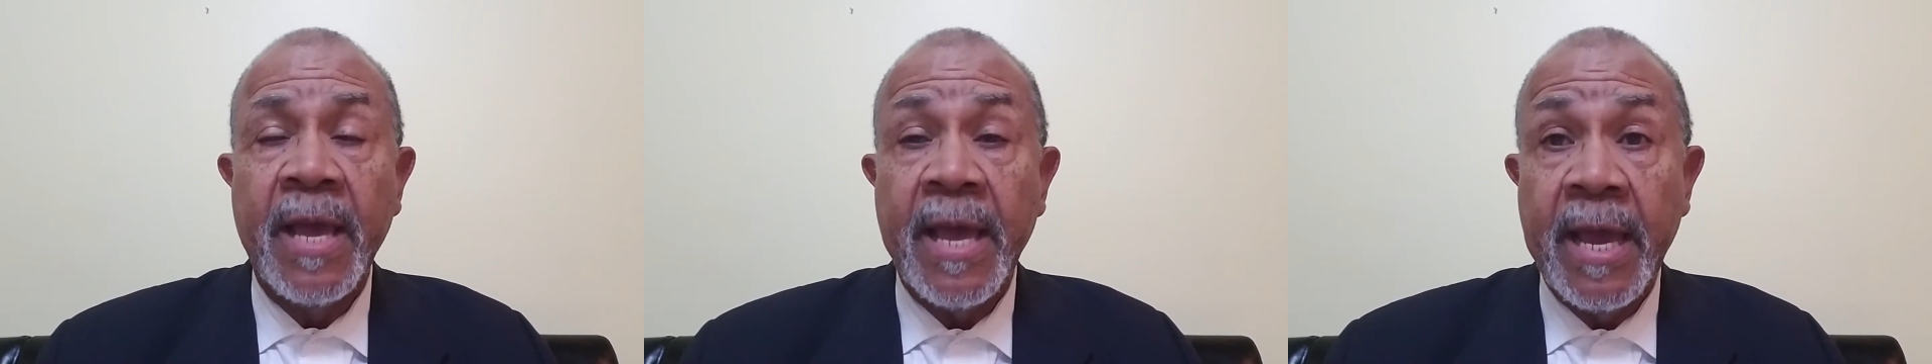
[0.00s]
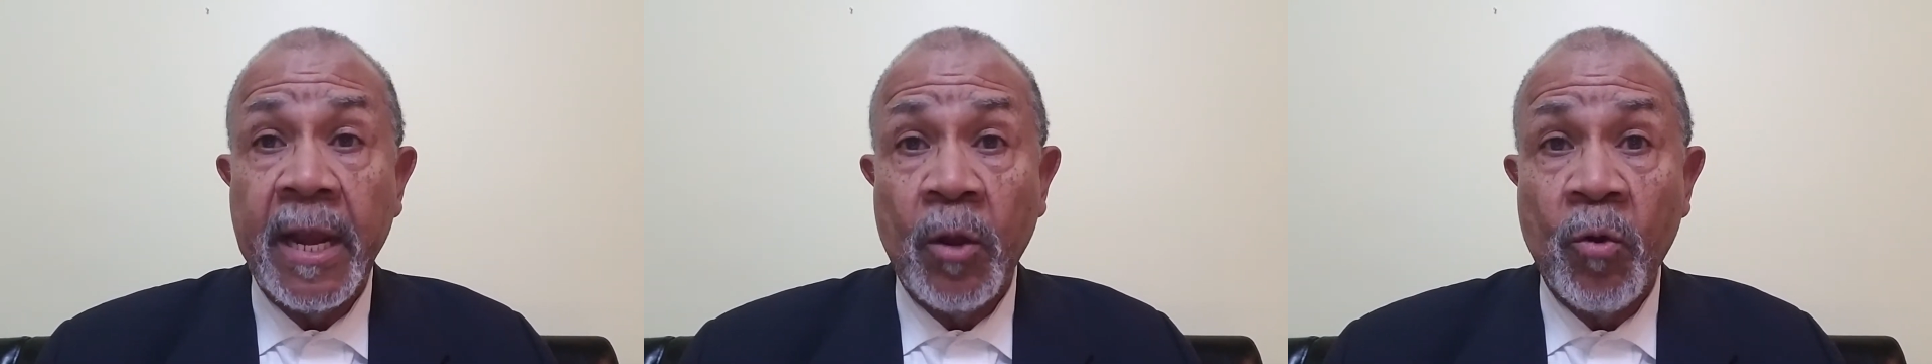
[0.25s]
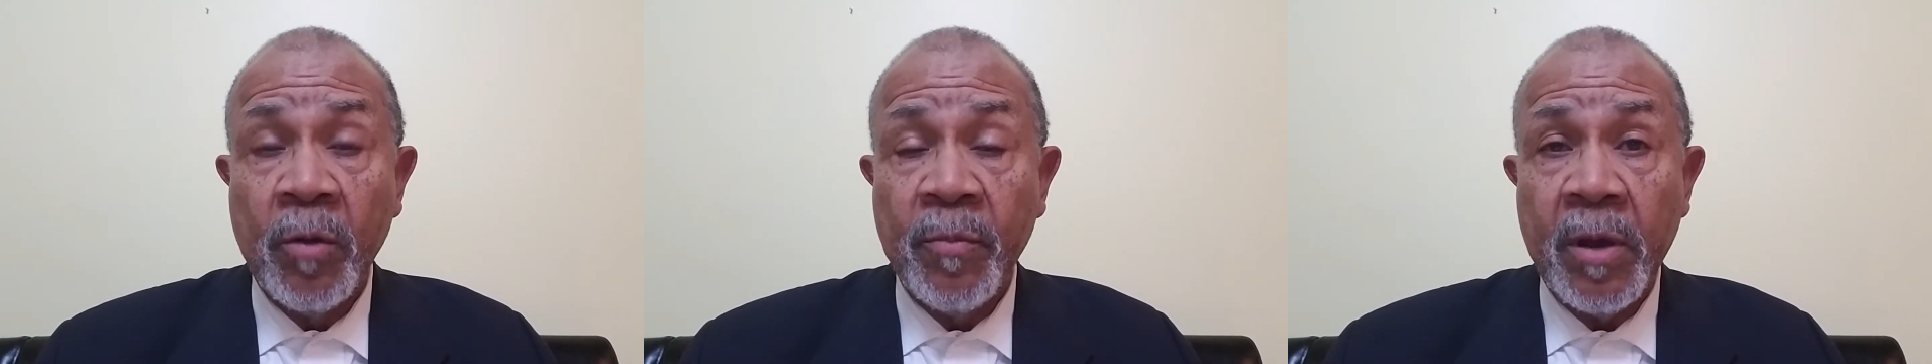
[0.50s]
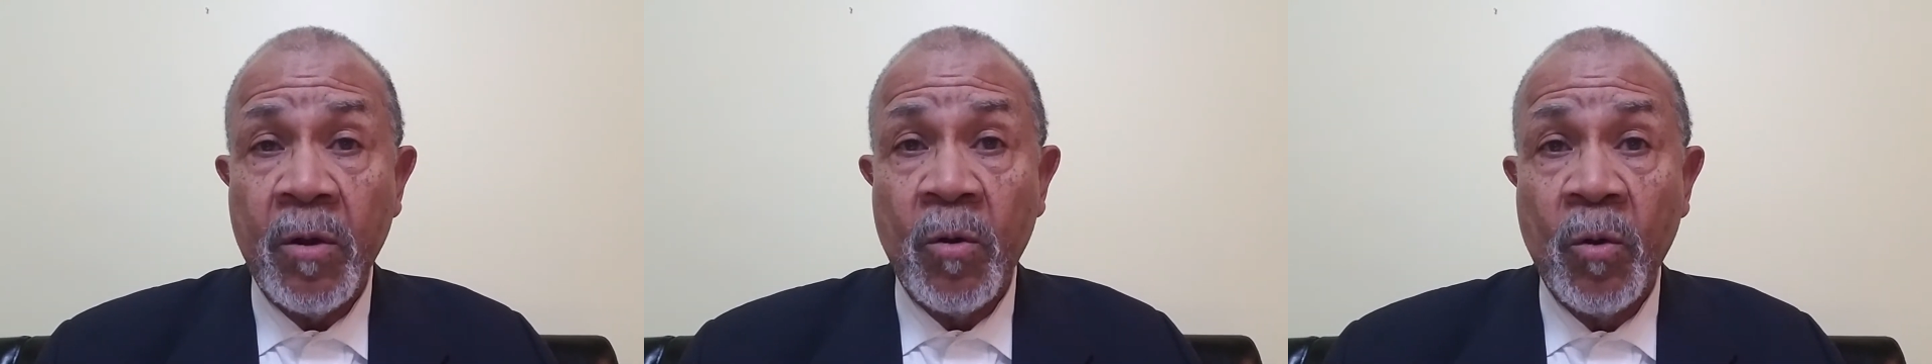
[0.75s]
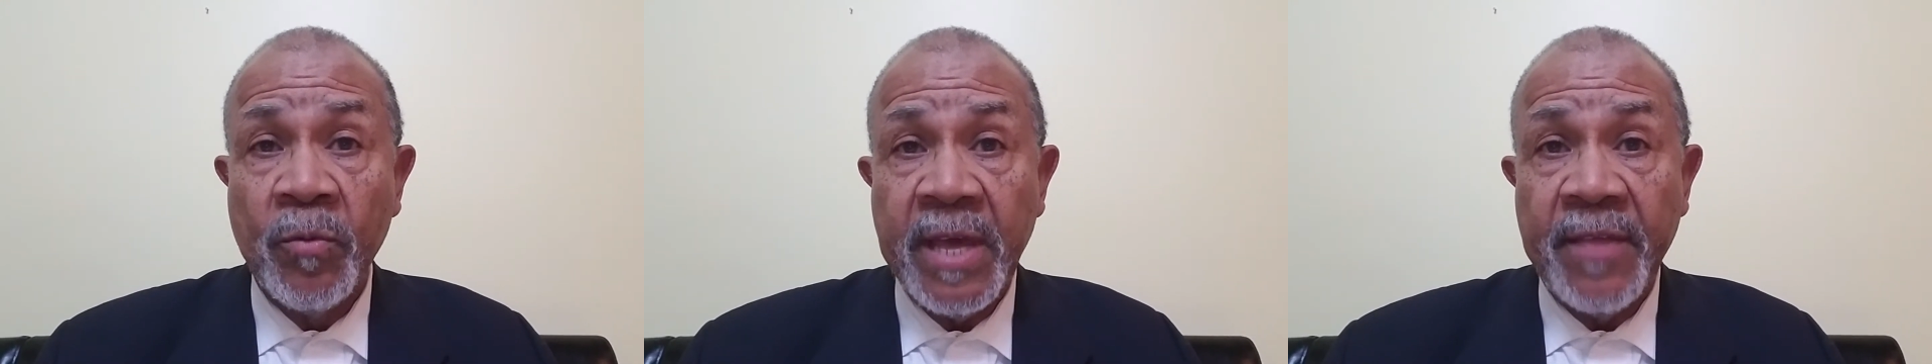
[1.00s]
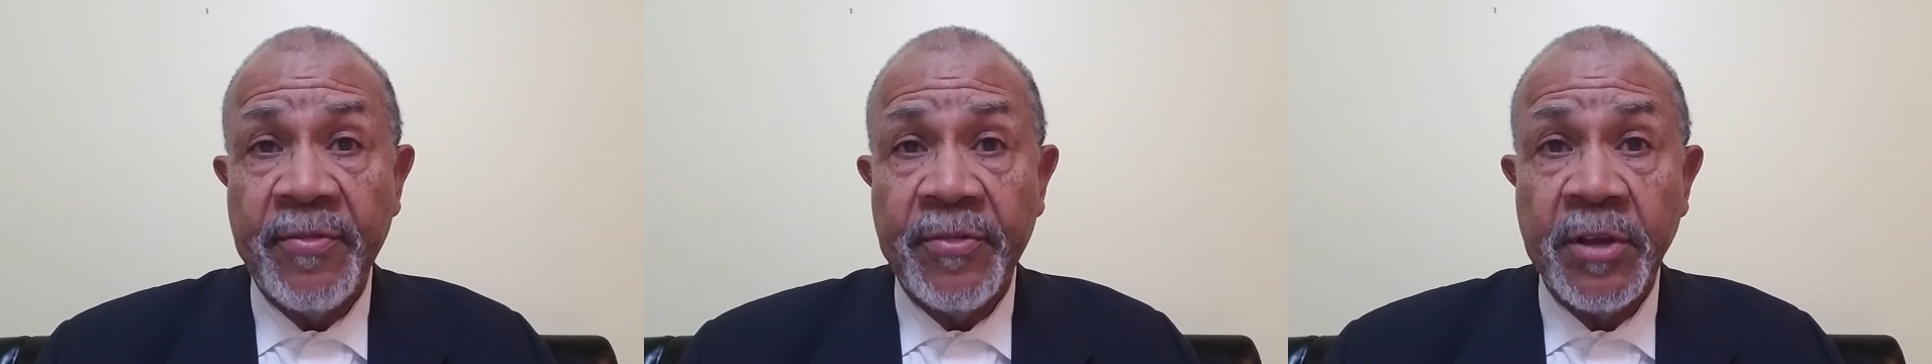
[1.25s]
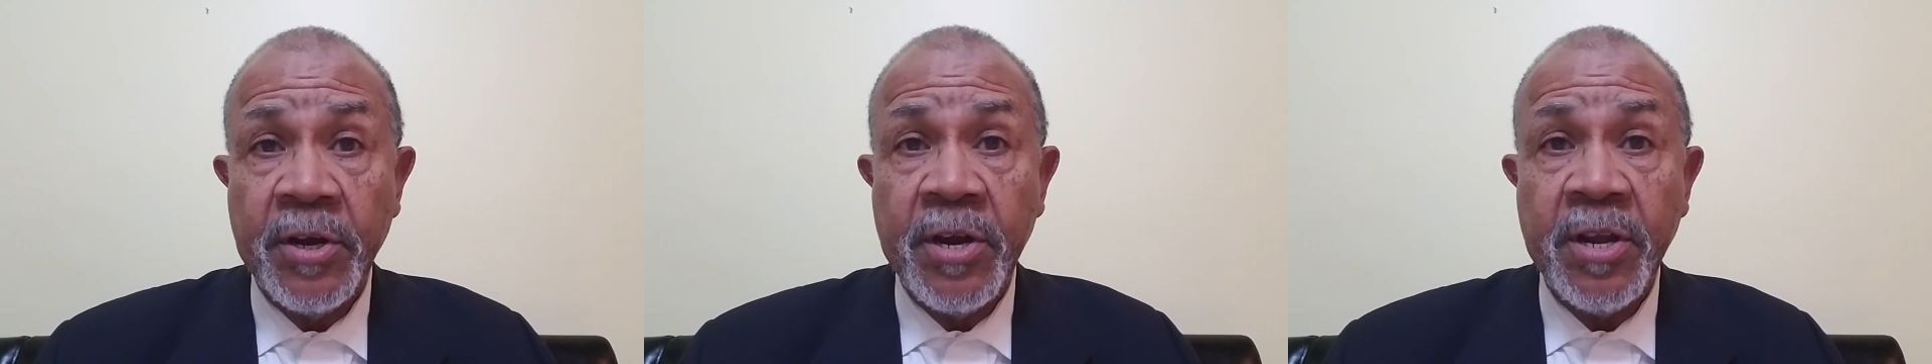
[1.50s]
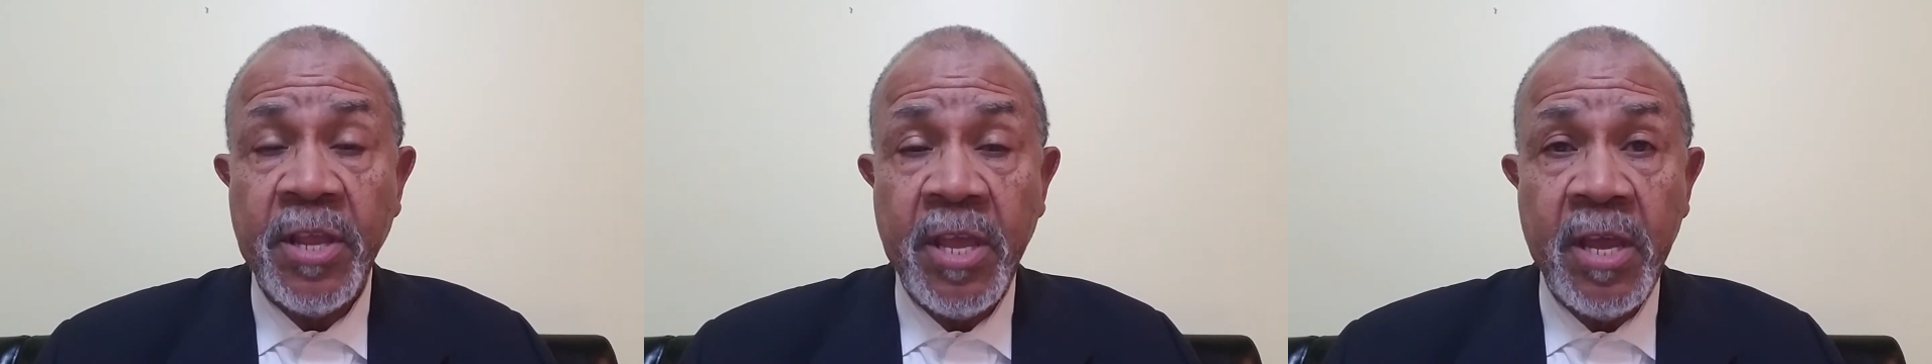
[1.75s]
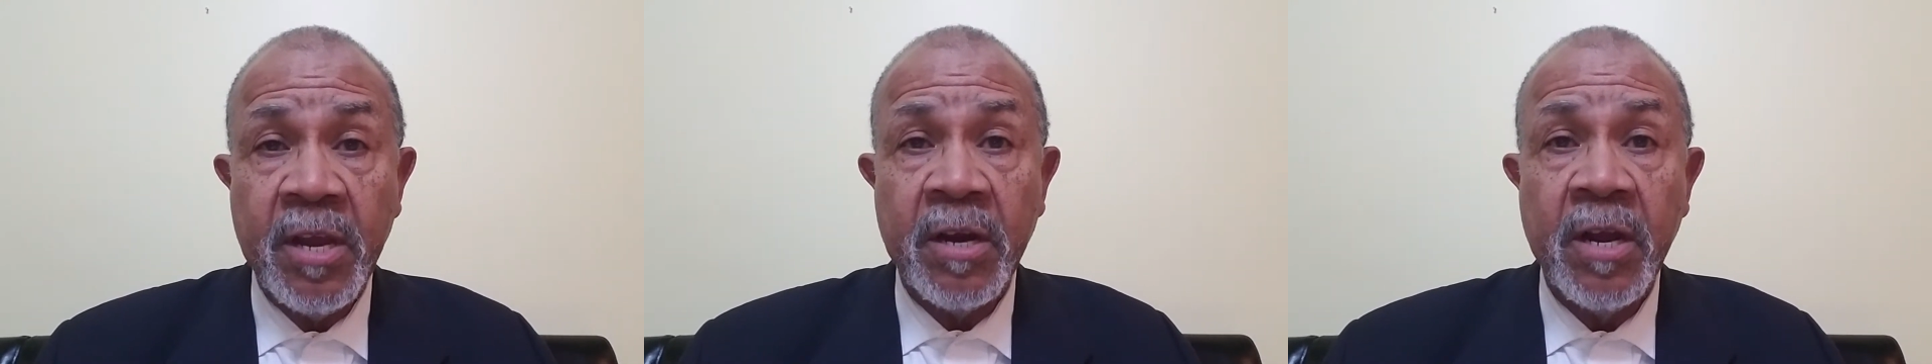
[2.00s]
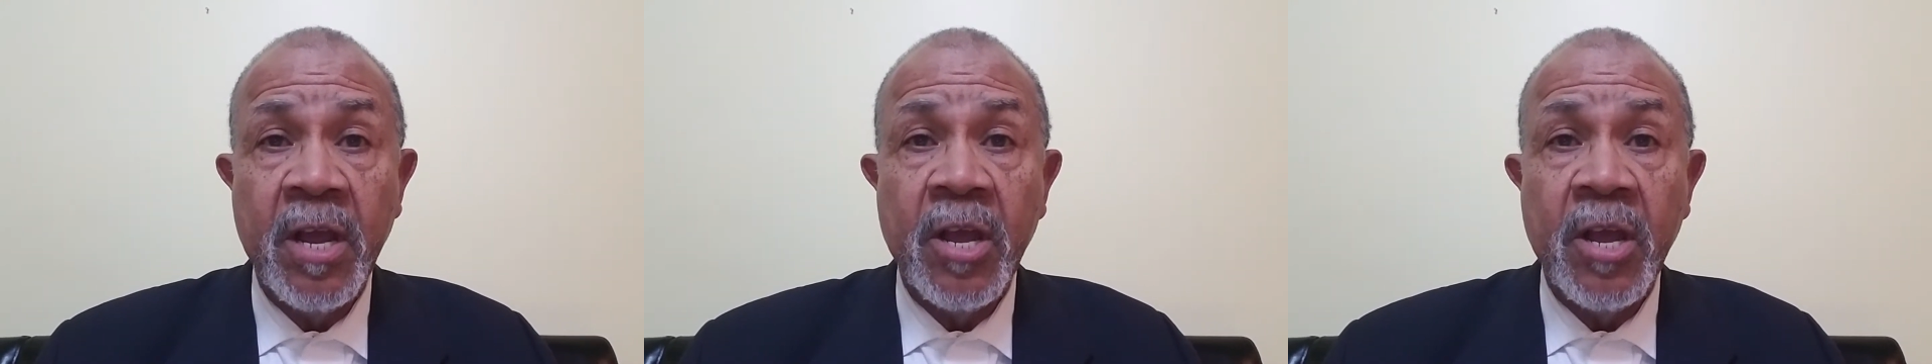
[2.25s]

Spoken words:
and lo and behold, that third year,